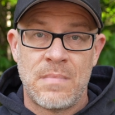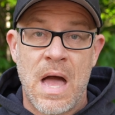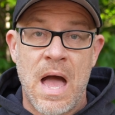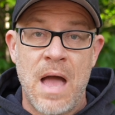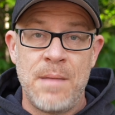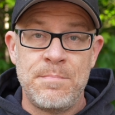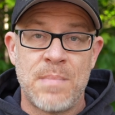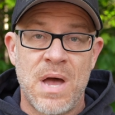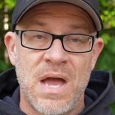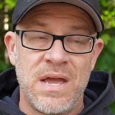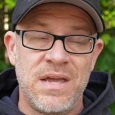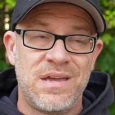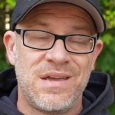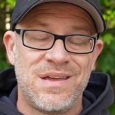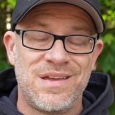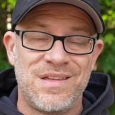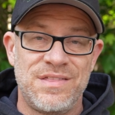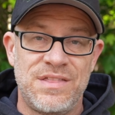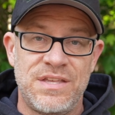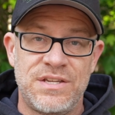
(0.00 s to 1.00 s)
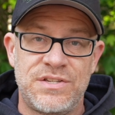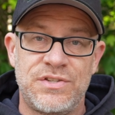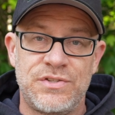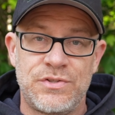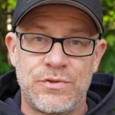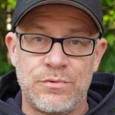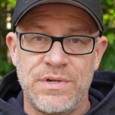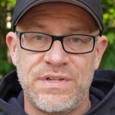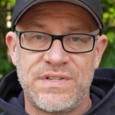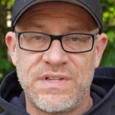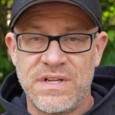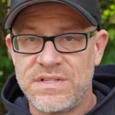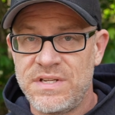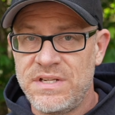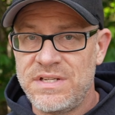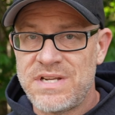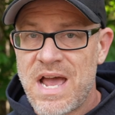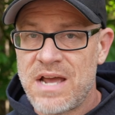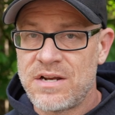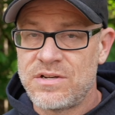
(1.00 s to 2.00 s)
I'm Mike, this is
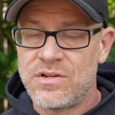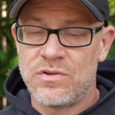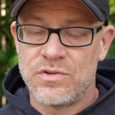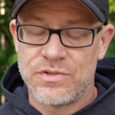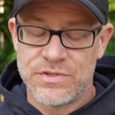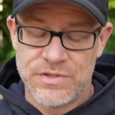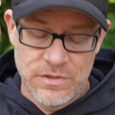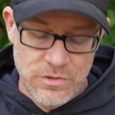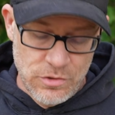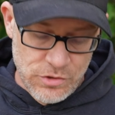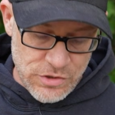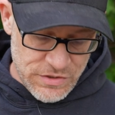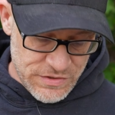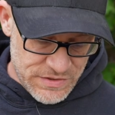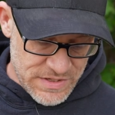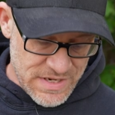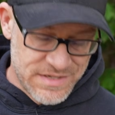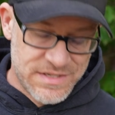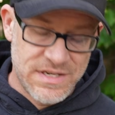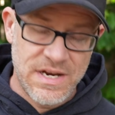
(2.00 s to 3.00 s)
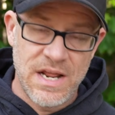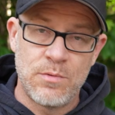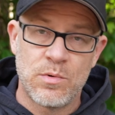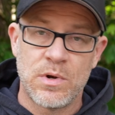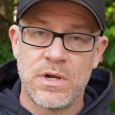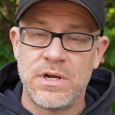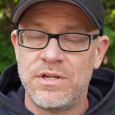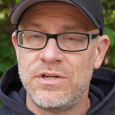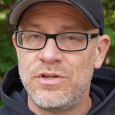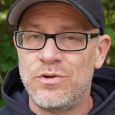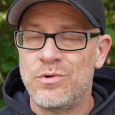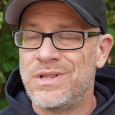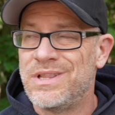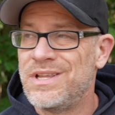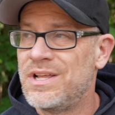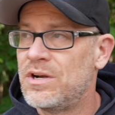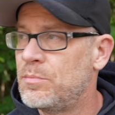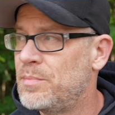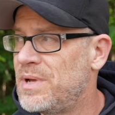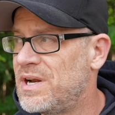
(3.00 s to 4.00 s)
360 Tactical Solutions, and today we're going to do a
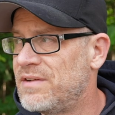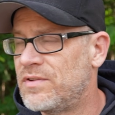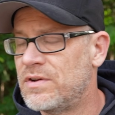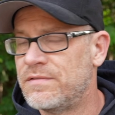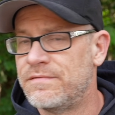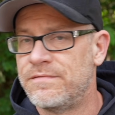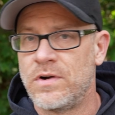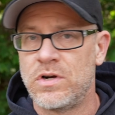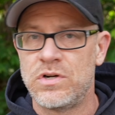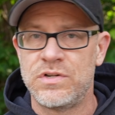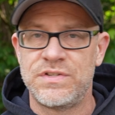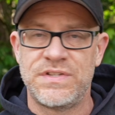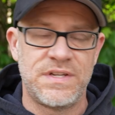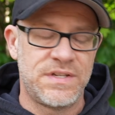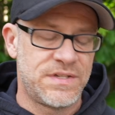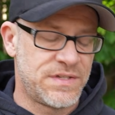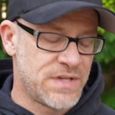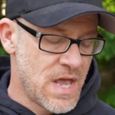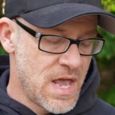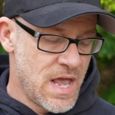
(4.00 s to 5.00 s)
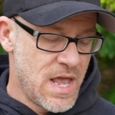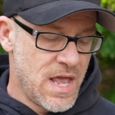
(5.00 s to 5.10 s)
little bit of a versus.